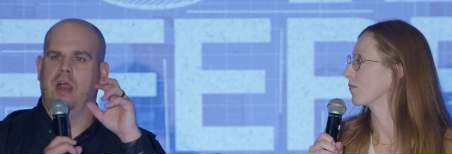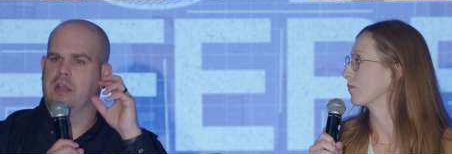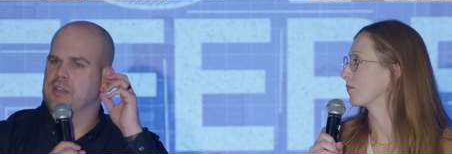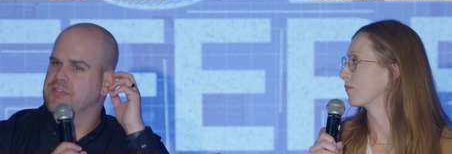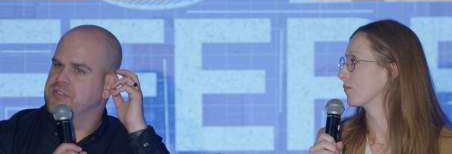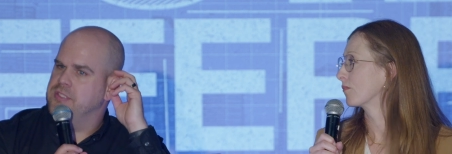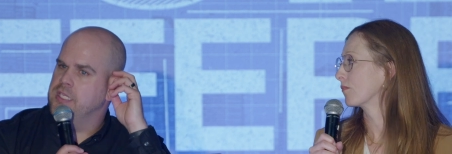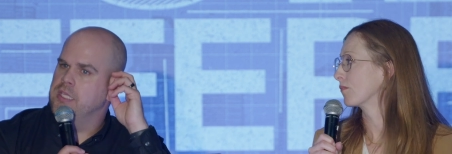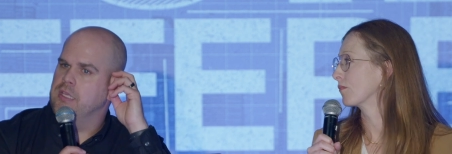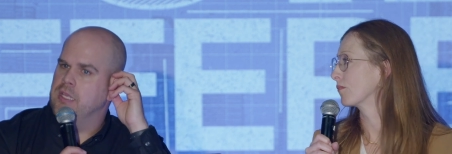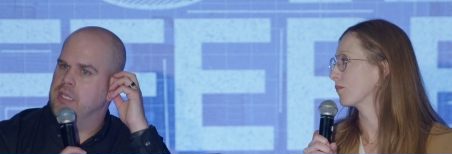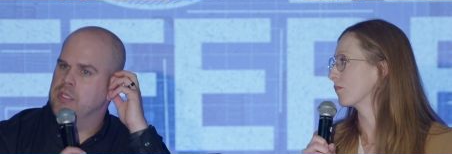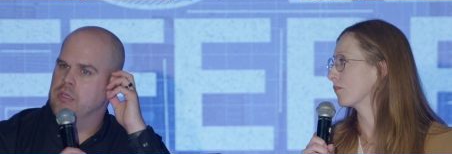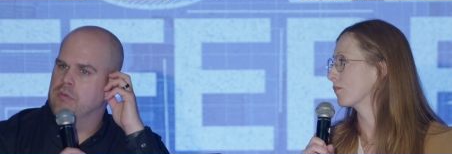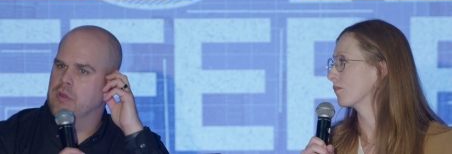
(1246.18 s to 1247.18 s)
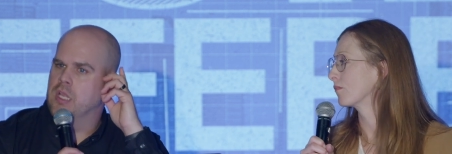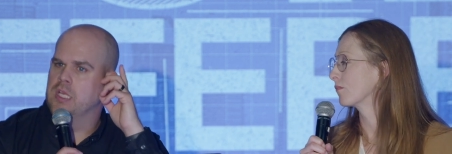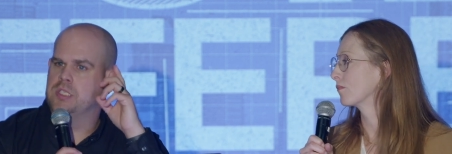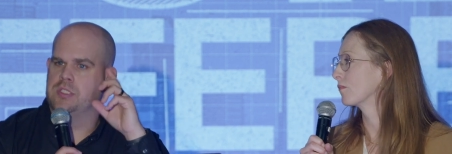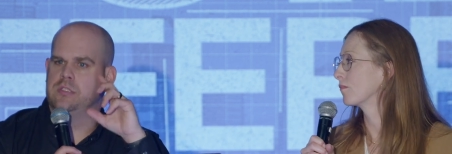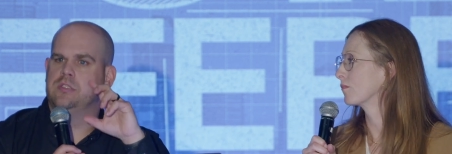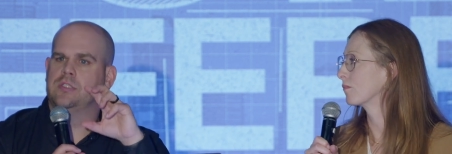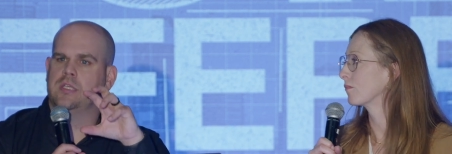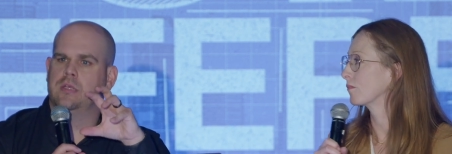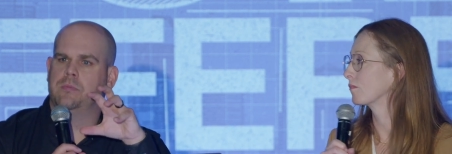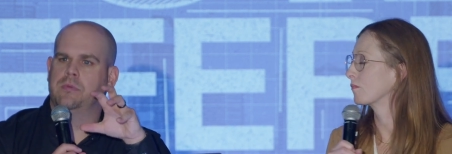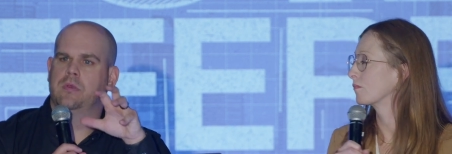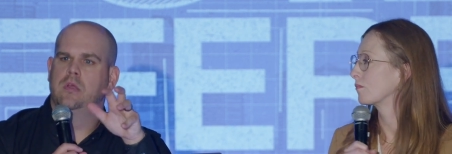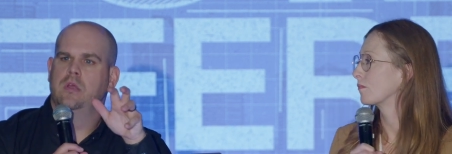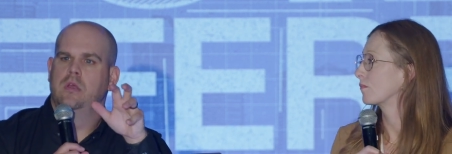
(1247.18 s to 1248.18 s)
Speaker 1: honesty in your
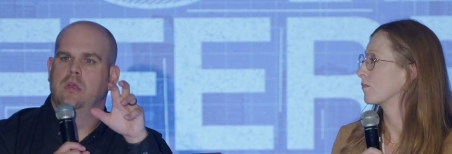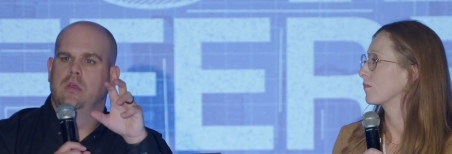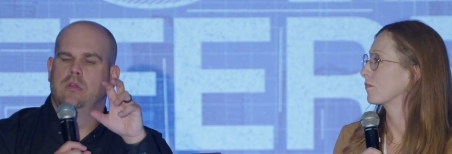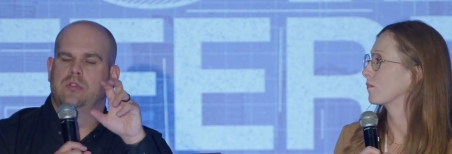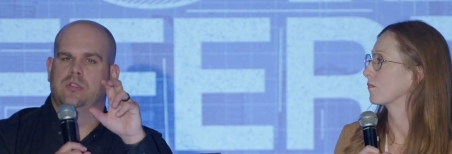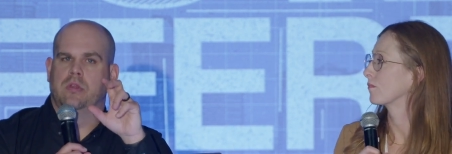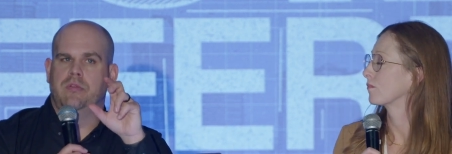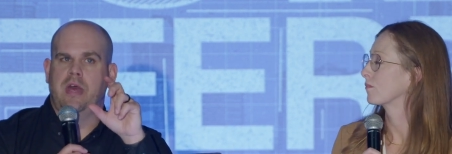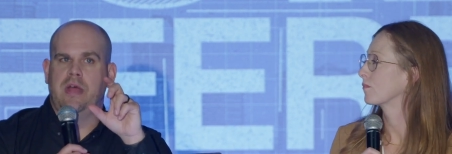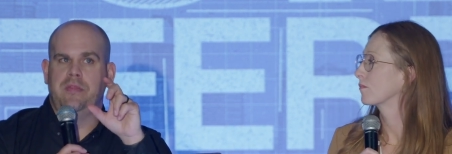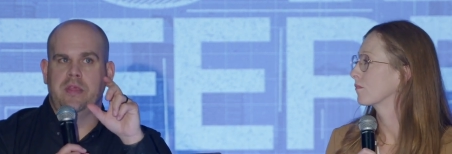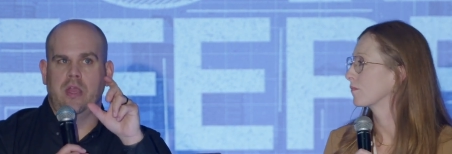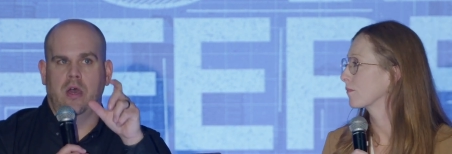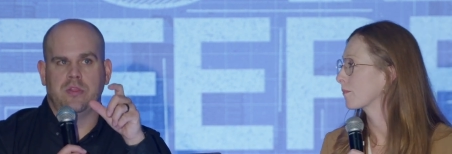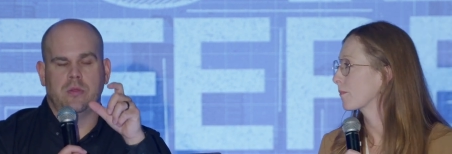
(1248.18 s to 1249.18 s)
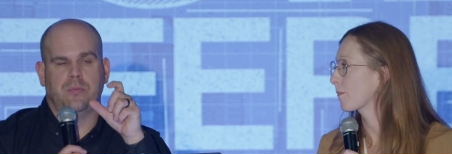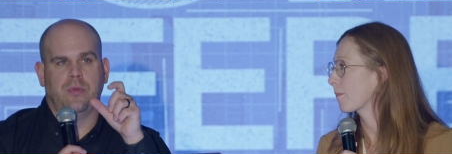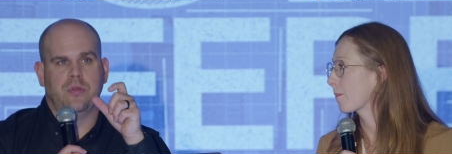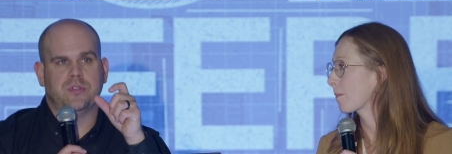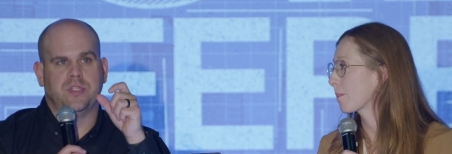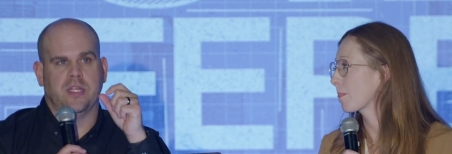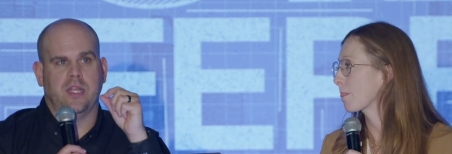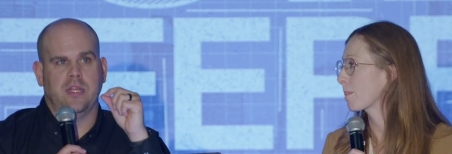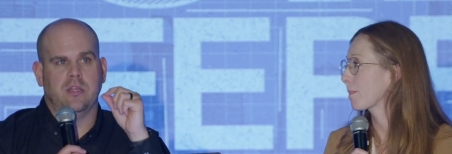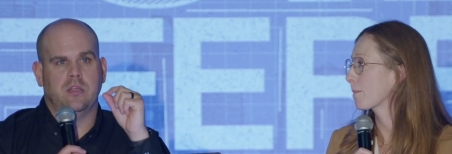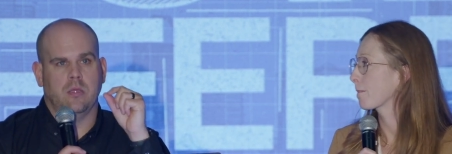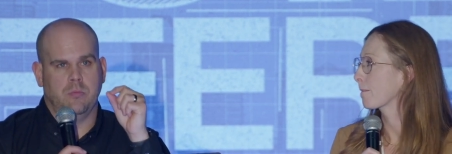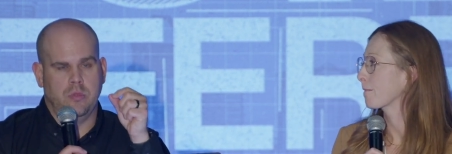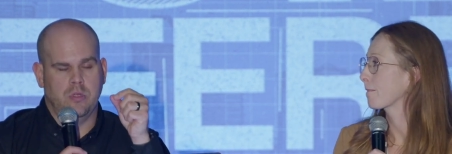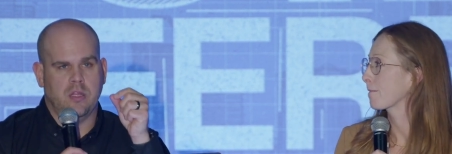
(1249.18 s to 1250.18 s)
relationship so that the other person can
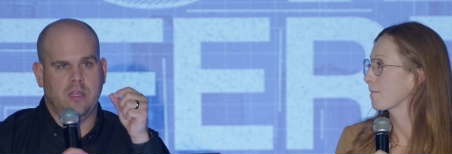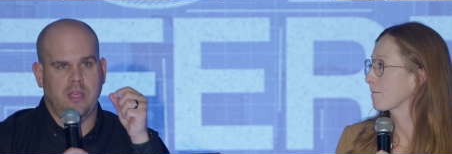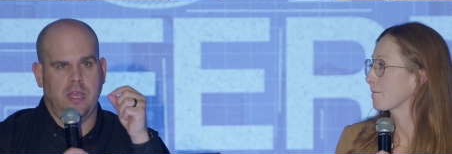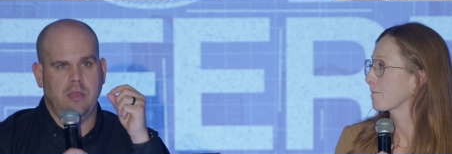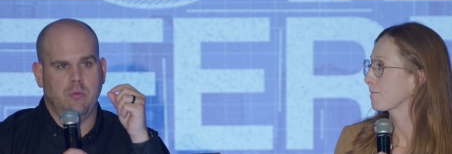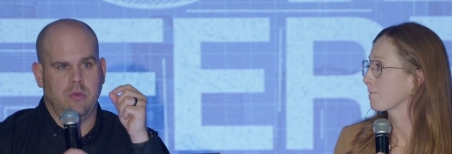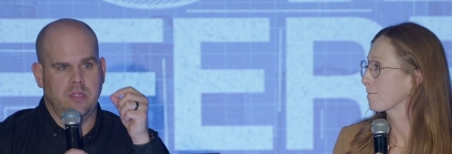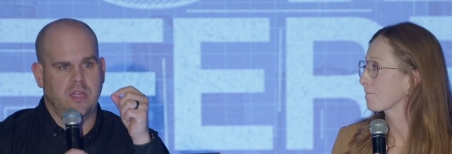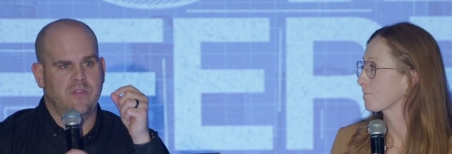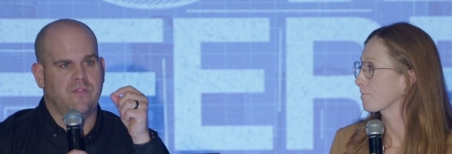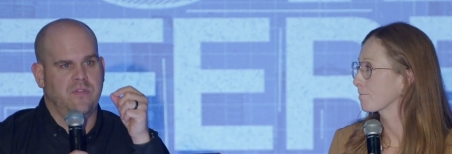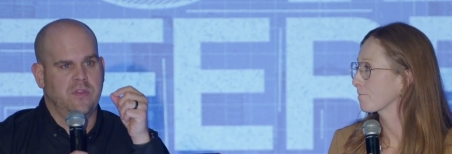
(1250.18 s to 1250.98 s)
communicate when they